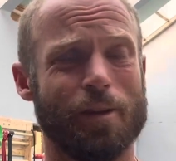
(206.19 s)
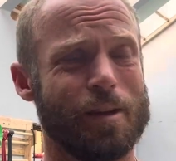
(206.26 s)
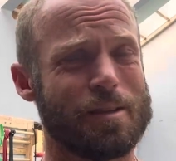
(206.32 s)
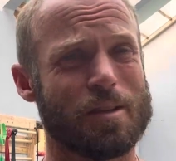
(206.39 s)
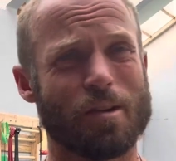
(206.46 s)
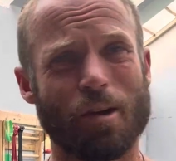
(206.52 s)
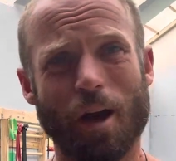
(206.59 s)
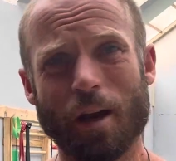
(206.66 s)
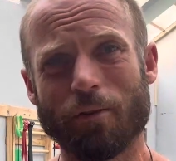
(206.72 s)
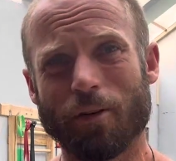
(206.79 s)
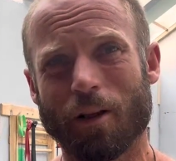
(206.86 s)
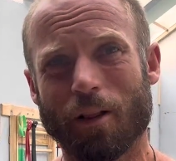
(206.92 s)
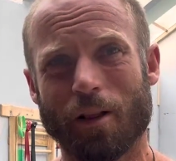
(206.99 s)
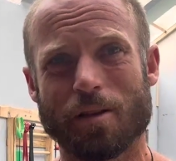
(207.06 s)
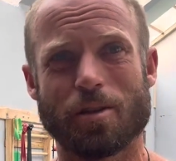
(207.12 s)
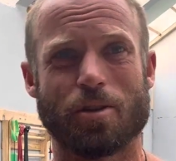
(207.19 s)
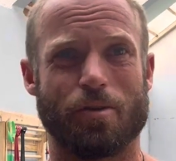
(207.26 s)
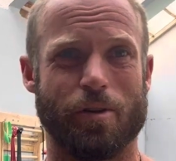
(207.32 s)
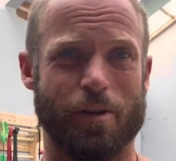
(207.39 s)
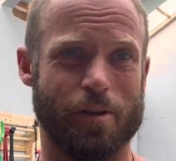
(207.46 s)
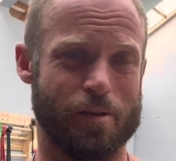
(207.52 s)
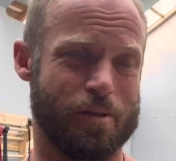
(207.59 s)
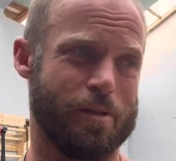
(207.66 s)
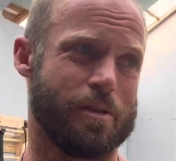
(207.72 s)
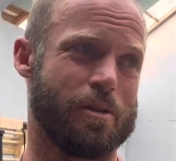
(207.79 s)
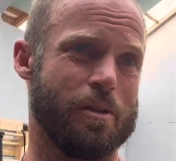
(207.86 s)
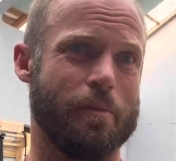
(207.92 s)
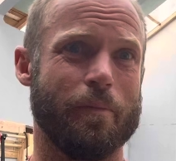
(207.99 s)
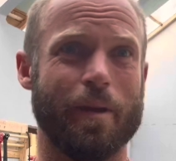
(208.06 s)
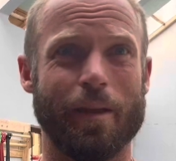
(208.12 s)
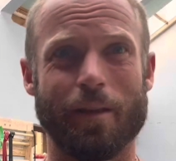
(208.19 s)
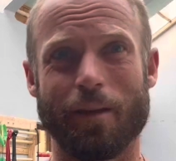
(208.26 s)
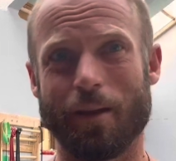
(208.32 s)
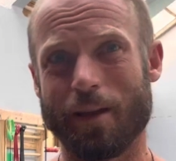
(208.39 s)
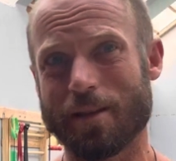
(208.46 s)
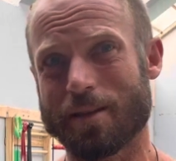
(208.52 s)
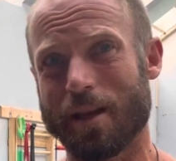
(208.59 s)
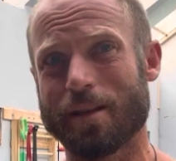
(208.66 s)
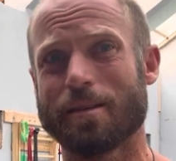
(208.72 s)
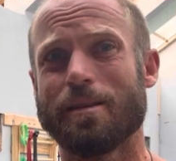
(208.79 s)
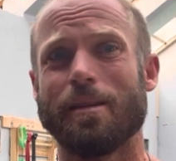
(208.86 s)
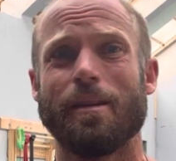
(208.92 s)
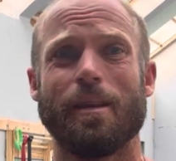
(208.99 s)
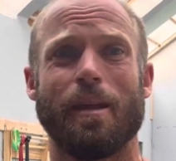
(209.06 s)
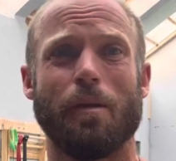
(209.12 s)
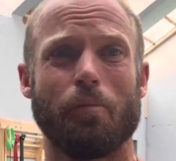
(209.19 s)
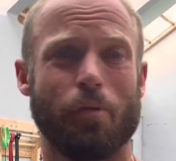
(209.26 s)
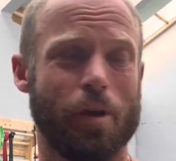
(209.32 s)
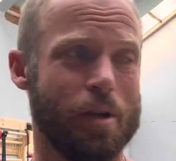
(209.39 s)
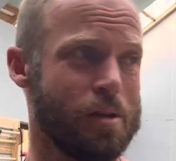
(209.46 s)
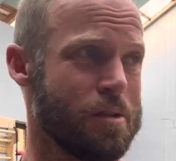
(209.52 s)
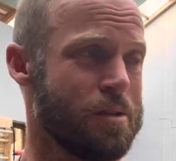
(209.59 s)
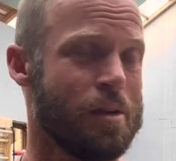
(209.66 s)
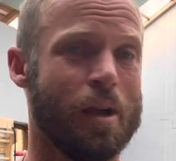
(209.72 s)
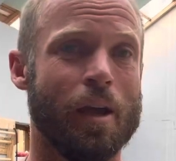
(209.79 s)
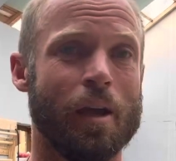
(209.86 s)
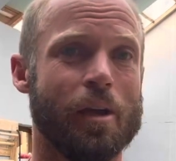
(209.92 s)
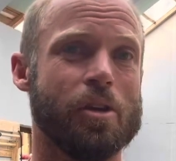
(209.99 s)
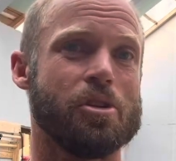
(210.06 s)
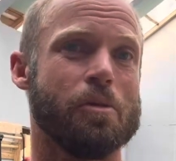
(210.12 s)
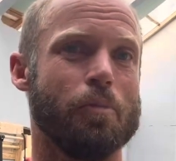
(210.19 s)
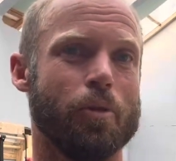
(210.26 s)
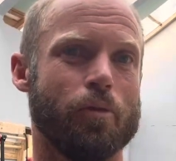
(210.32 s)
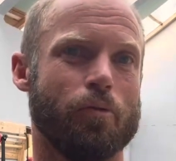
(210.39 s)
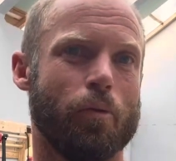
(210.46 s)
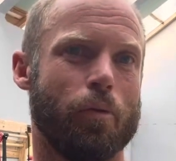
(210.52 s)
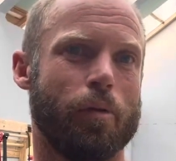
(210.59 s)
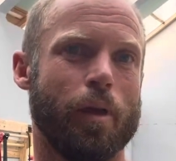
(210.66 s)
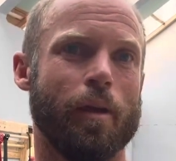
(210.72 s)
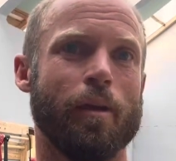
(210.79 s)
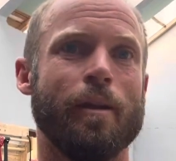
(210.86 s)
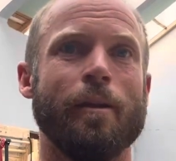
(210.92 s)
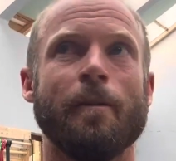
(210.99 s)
It's kind of a clustering system, and the intensity that it brings is a beautiful thing.